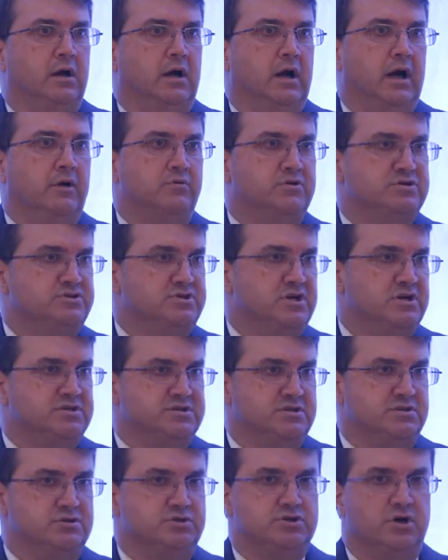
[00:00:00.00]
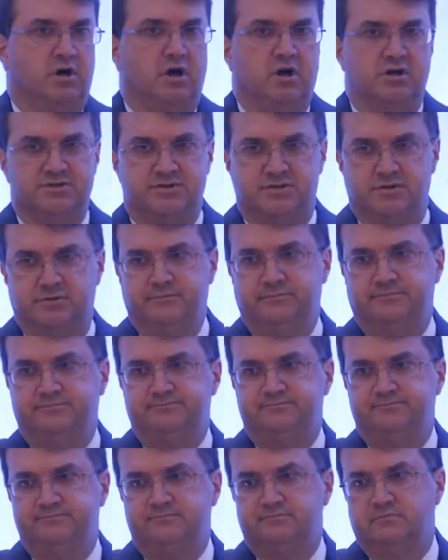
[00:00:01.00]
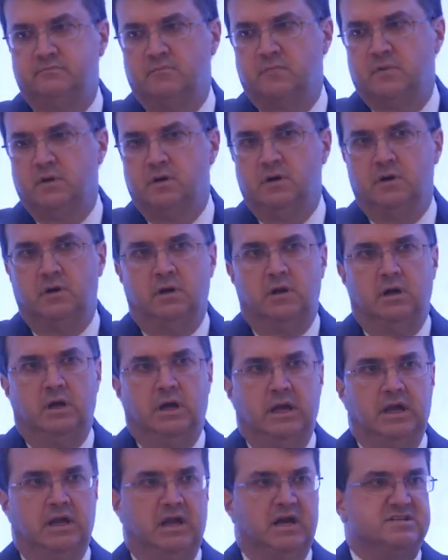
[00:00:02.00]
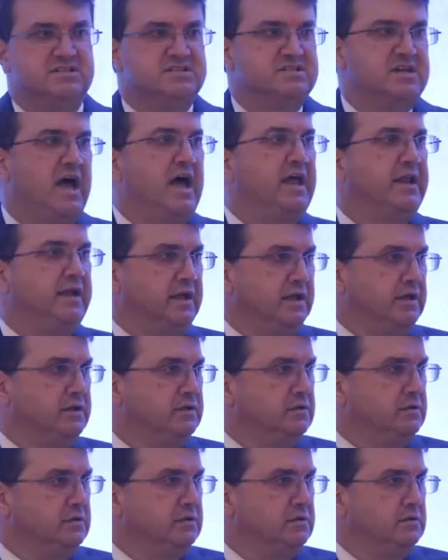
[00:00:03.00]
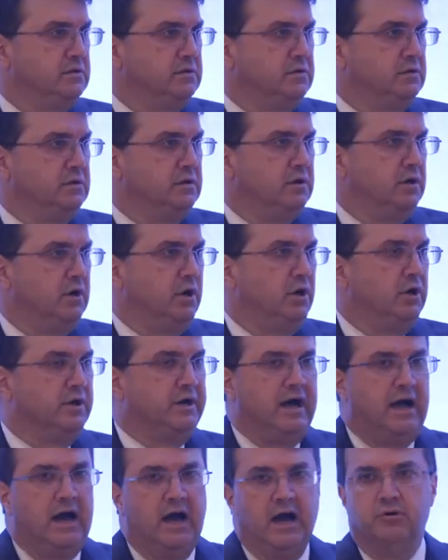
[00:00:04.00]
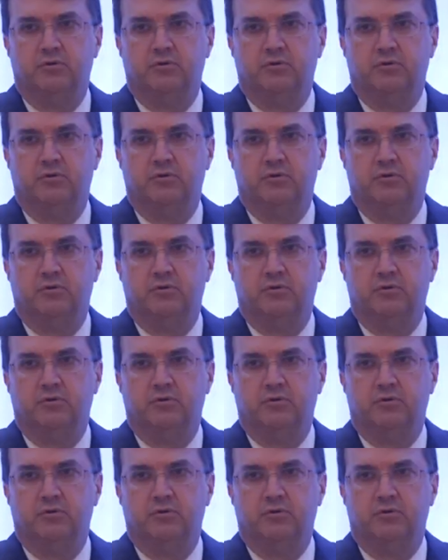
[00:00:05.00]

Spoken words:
I was just in Charleston, and I sat in on a high